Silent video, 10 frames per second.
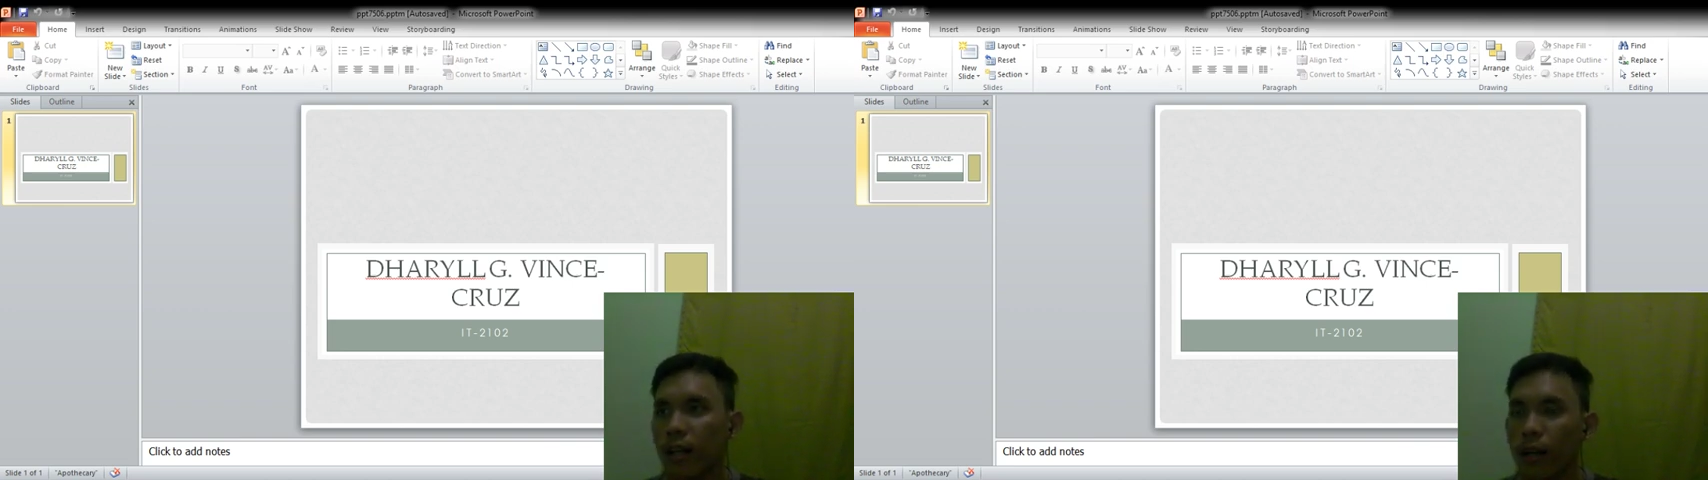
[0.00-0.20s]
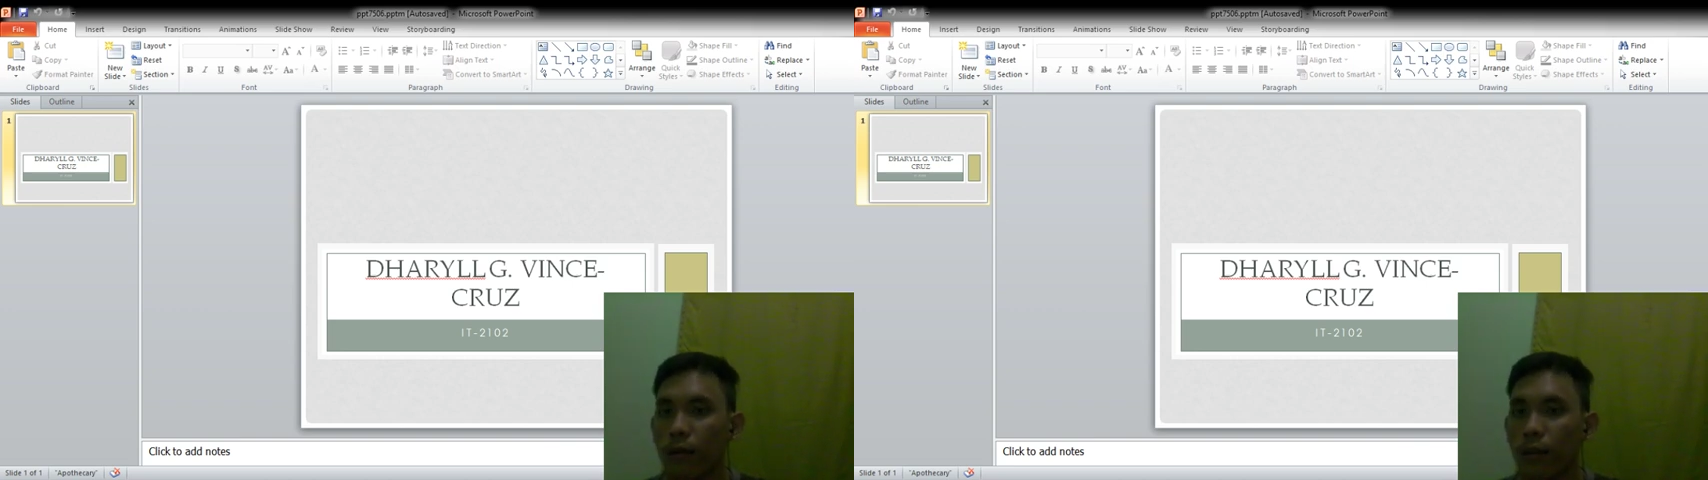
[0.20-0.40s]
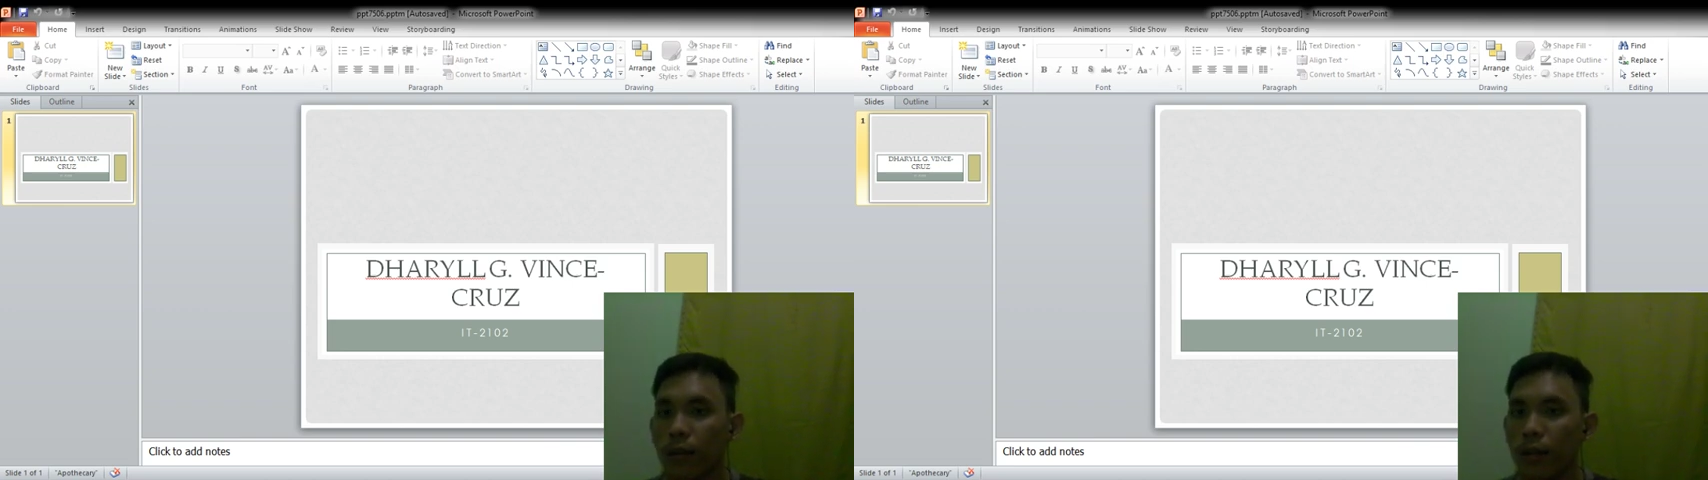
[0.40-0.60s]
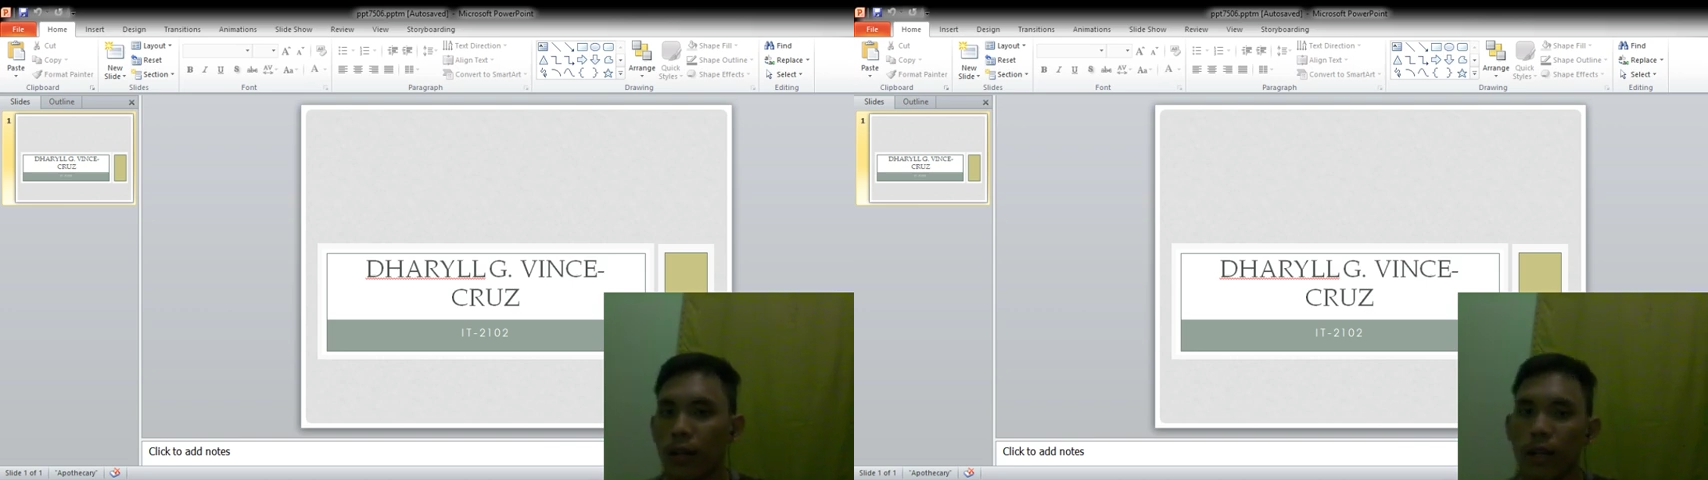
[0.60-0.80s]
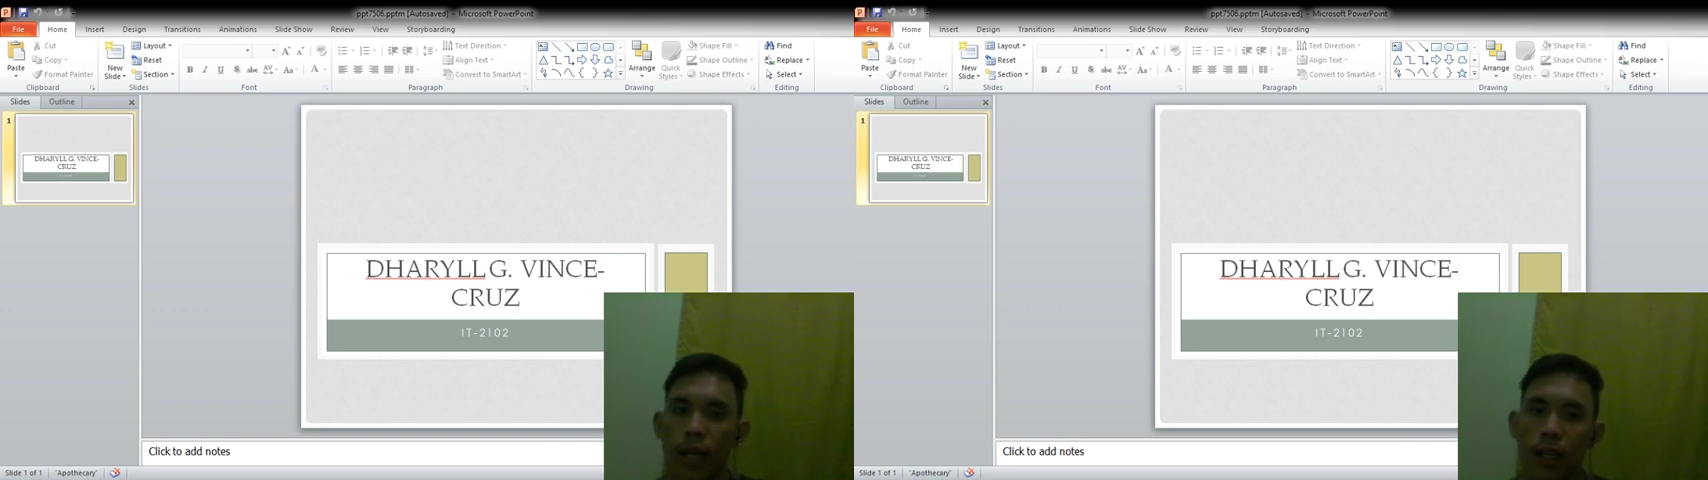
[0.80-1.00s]
router,
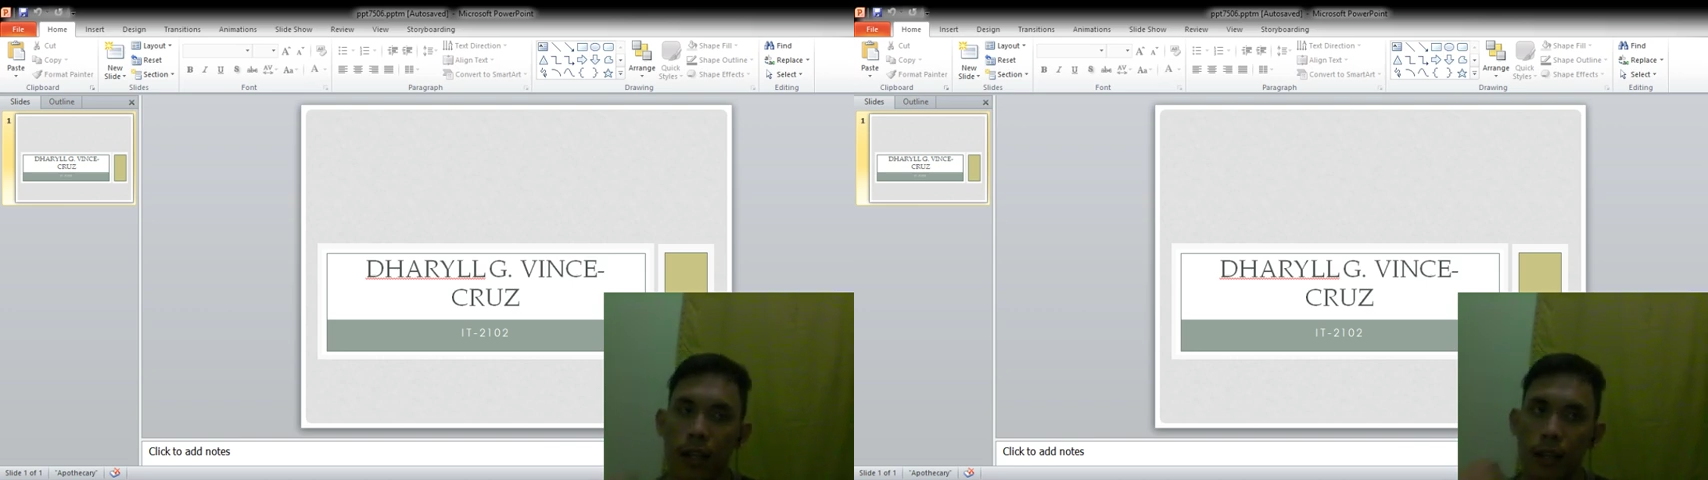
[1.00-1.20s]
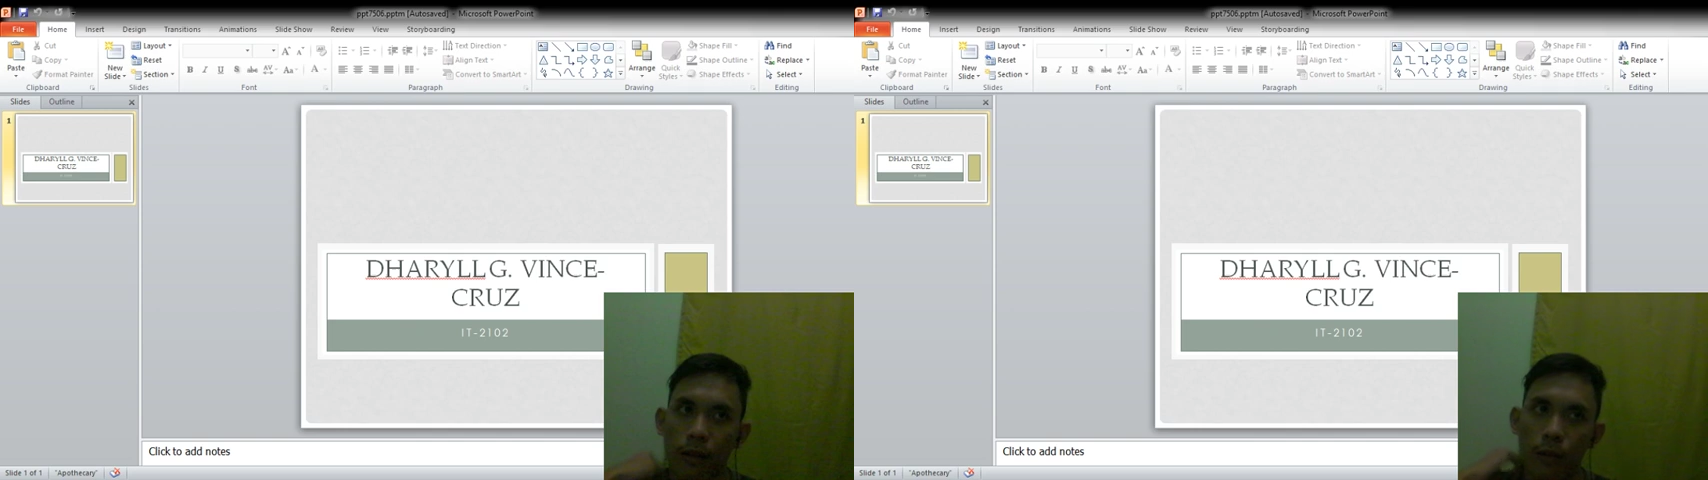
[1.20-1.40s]
and